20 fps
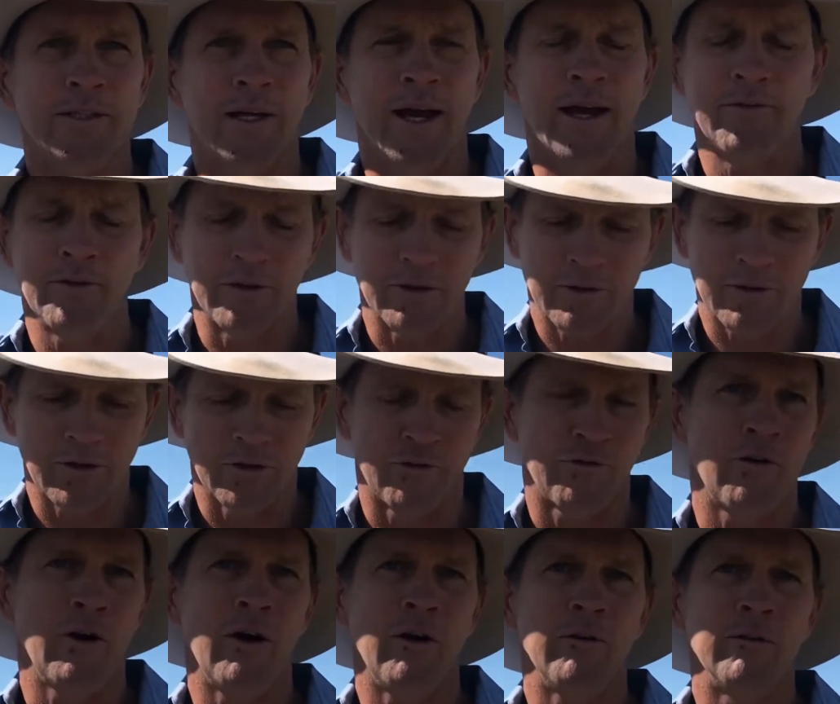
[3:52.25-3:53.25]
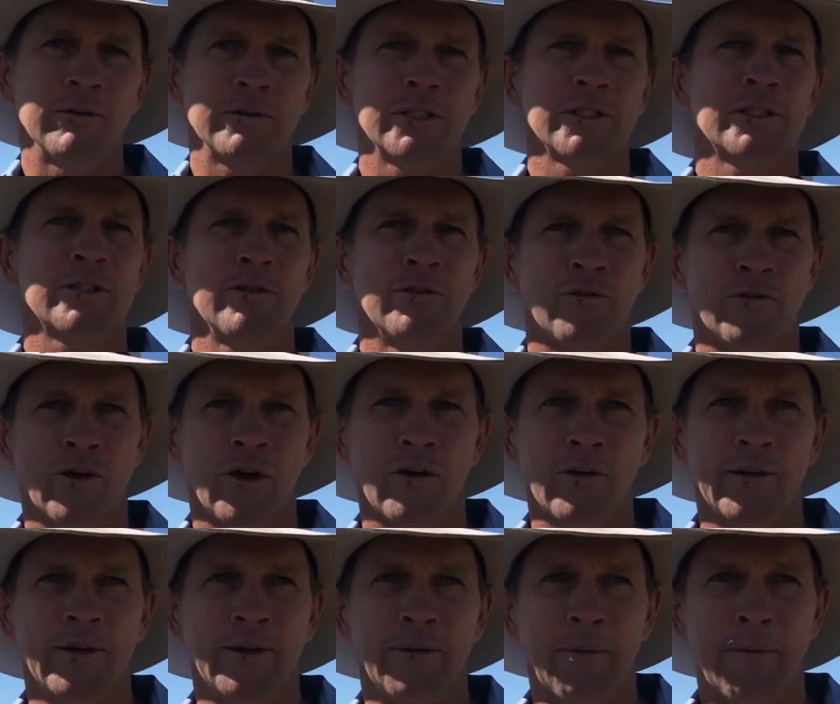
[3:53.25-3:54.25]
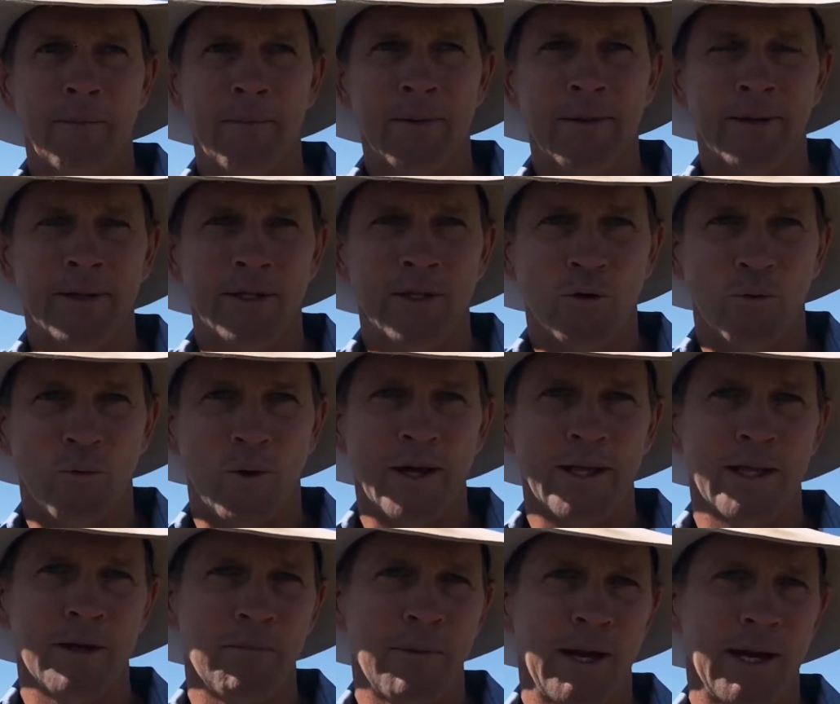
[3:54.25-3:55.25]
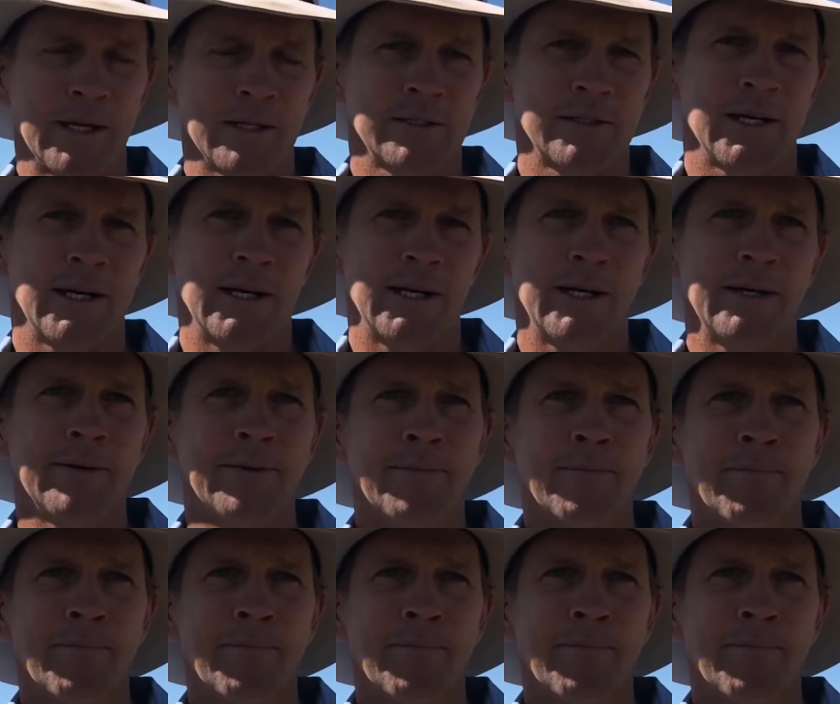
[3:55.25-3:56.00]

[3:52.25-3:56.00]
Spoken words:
So having control, just controlling where their mouths are